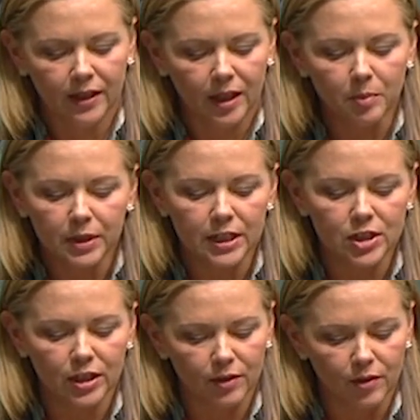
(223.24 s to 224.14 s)
and
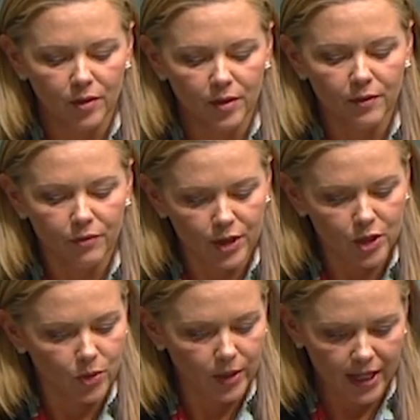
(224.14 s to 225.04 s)
Peninsula
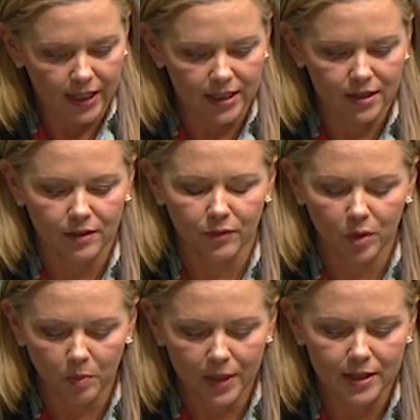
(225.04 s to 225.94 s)
Fresh Organics for
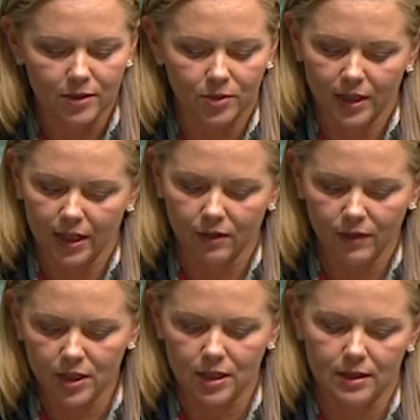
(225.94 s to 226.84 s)
the best organic
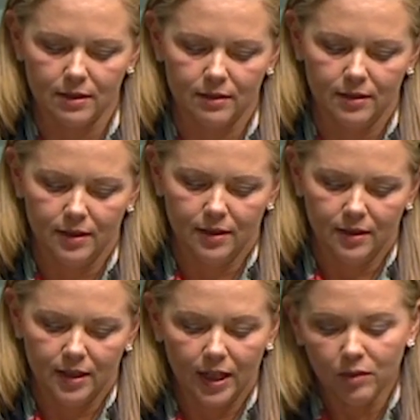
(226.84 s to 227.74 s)
veggies,
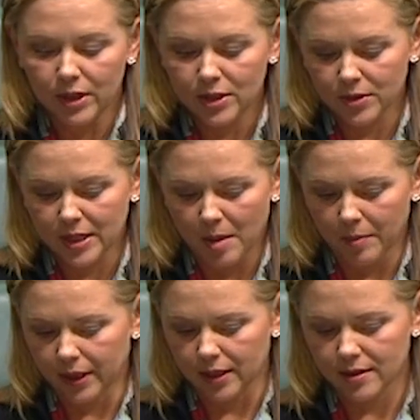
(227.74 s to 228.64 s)
and resource
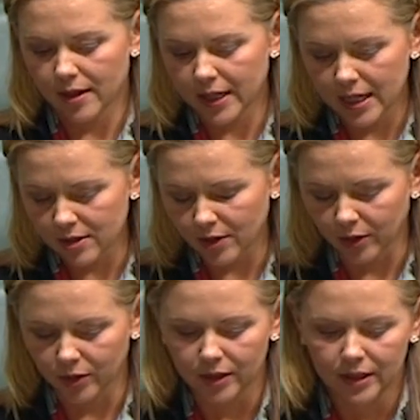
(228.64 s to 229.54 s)
companies like
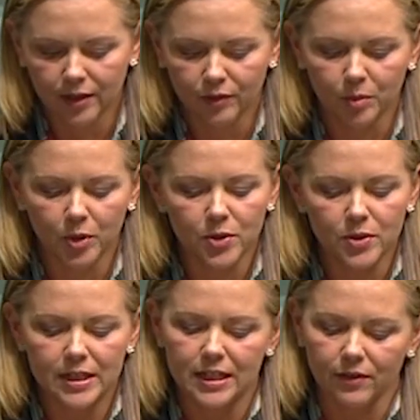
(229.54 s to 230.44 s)
Esso, from
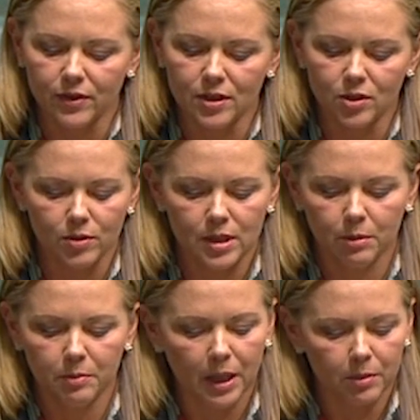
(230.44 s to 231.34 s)
whose endeavours your
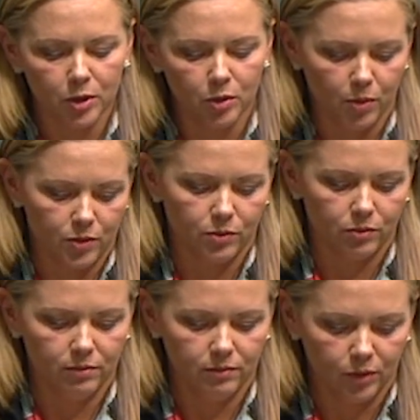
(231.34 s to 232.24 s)
summer barbecue
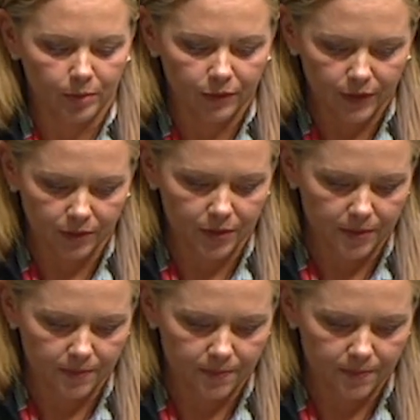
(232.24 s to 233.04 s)
bottle will be filled.